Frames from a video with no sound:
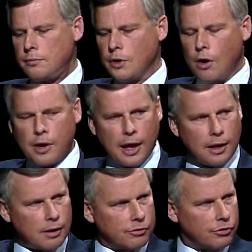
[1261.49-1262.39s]
Okay,
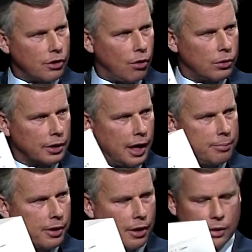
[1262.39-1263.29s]
I'm just going to hold it up
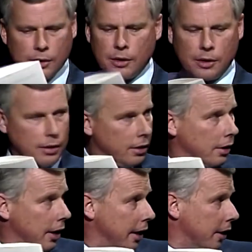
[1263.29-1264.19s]
here,
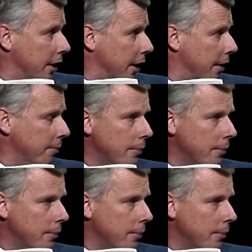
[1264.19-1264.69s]
and